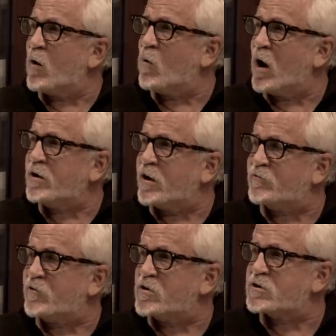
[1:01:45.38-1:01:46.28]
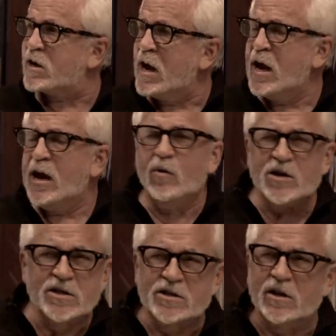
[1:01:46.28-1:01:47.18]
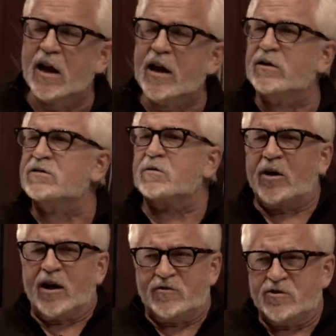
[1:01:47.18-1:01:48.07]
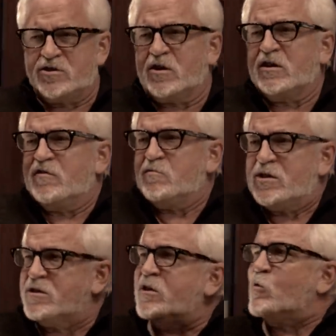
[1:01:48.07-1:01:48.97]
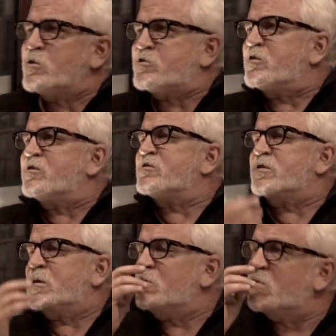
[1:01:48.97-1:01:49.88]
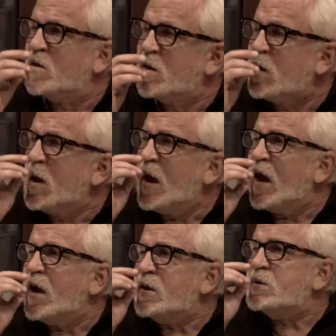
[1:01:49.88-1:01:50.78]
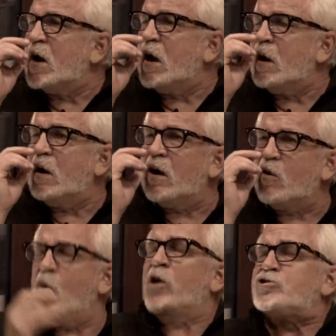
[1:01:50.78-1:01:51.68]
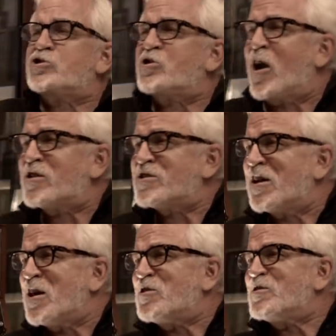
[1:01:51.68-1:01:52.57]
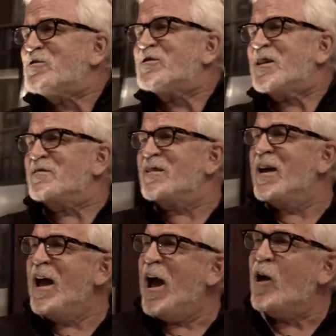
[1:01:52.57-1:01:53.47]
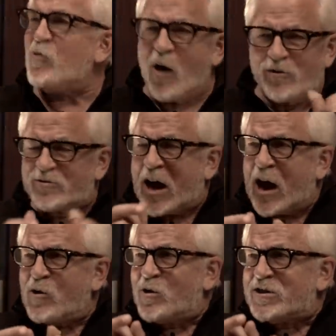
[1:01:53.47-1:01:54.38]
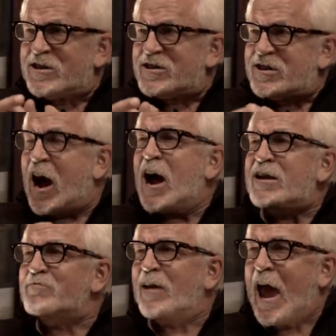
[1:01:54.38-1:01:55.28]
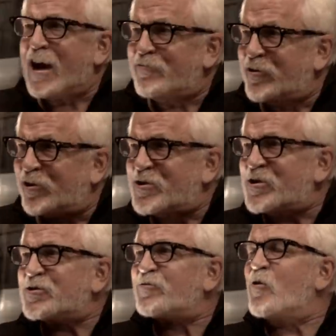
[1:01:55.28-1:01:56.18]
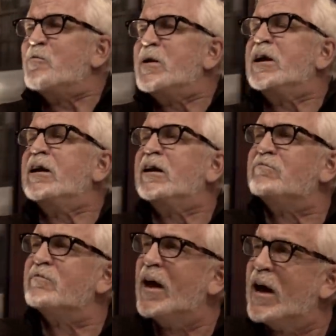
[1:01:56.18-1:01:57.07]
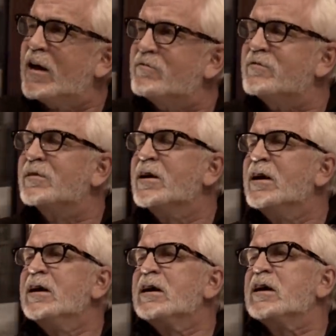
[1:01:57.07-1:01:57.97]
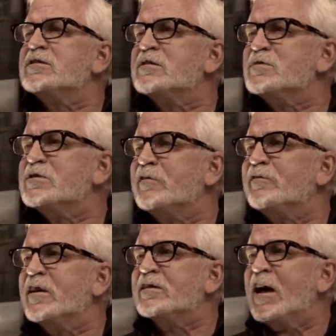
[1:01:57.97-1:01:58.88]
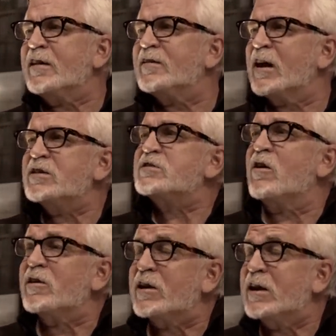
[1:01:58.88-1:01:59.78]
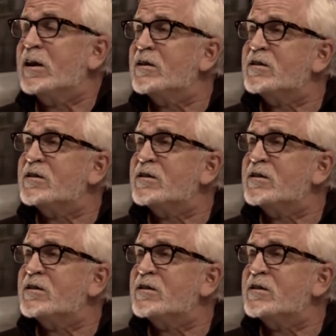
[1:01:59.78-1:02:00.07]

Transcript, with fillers: I wanted at first. It wasn't until later till Polyfusion started giving me sequencers and and uh, uh, quadrature oscillators and and Ralph Dyck would design lag filters for me and and custom stuff like that. That yeah, I started getting into